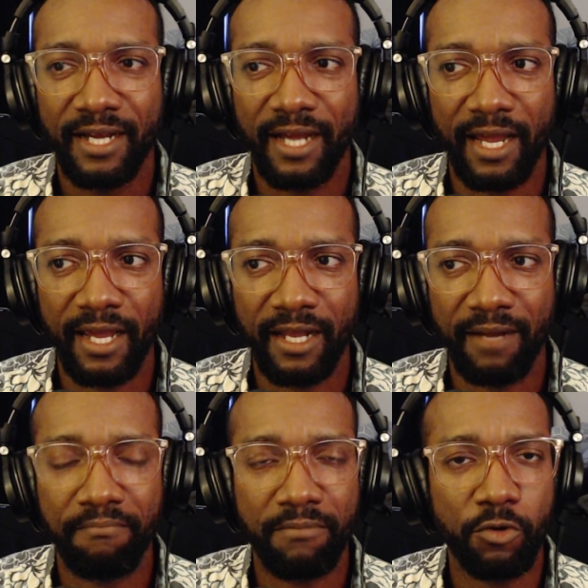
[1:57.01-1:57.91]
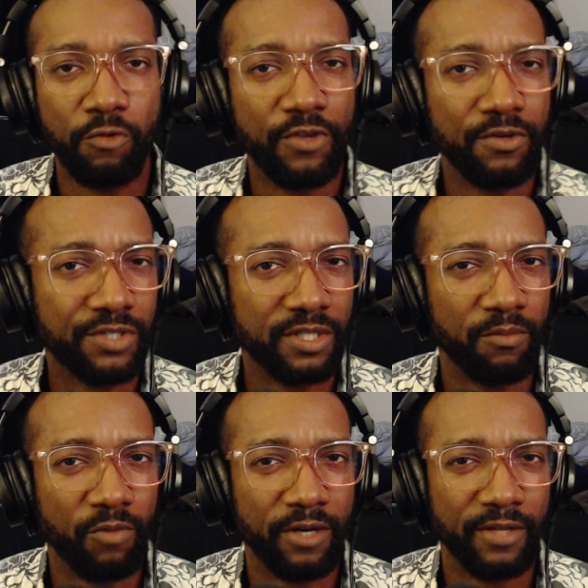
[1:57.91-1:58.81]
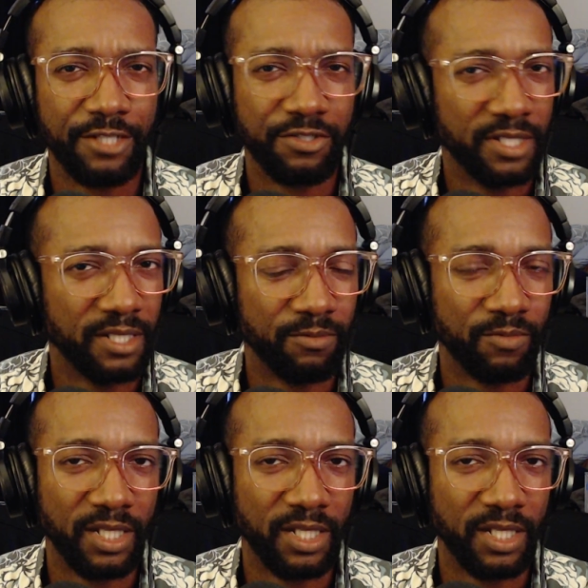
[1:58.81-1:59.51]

and move you somewhere that you didn't really